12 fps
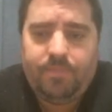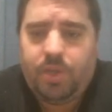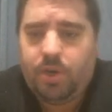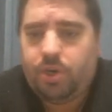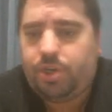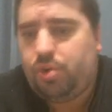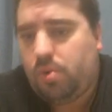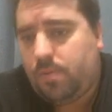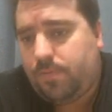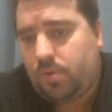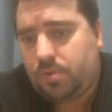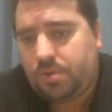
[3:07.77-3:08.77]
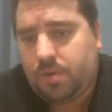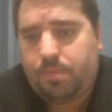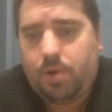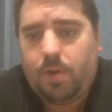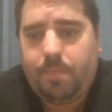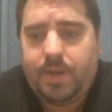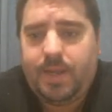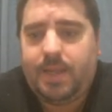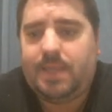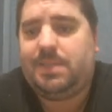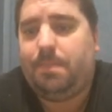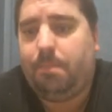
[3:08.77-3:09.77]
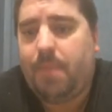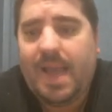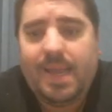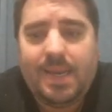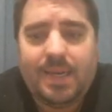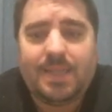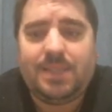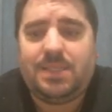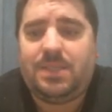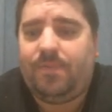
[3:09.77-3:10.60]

shortfalls on properties, maintenance,